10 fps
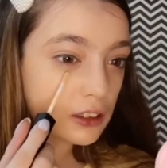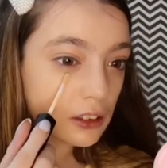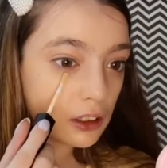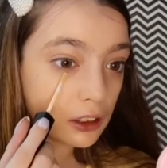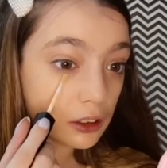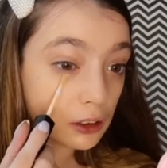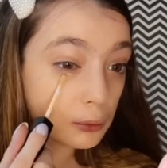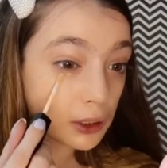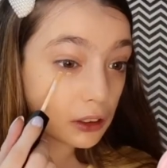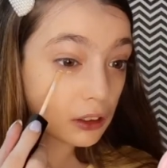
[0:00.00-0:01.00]
a little
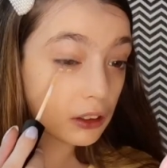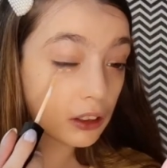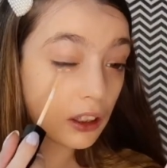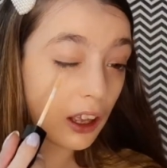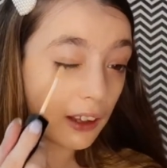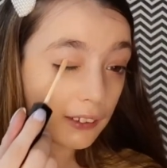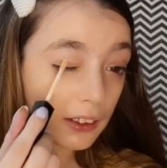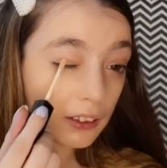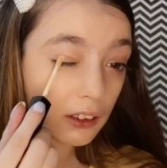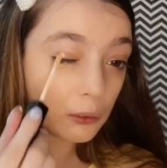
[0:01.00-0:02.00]
bit as I
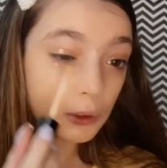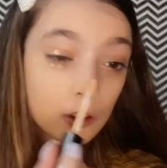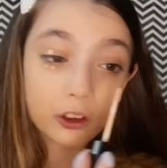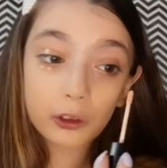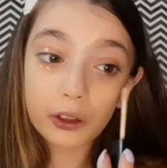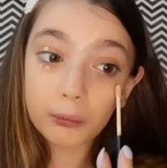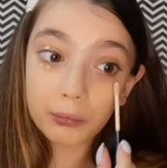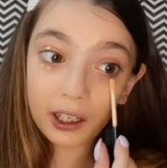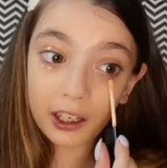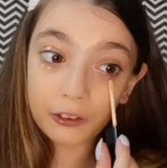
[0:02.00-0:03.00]
said because we
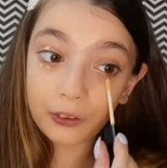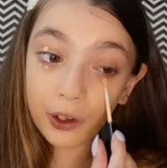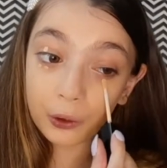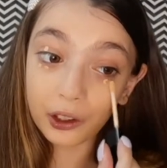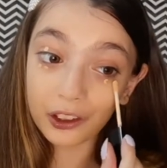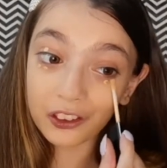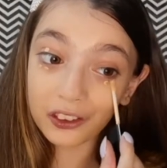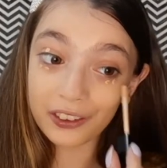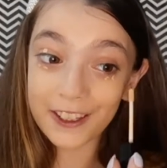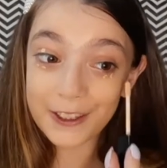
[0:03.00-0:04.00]
applied
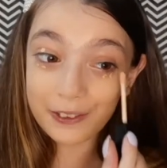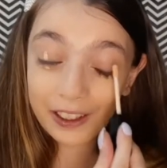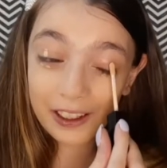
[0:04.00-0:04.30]
foundation as well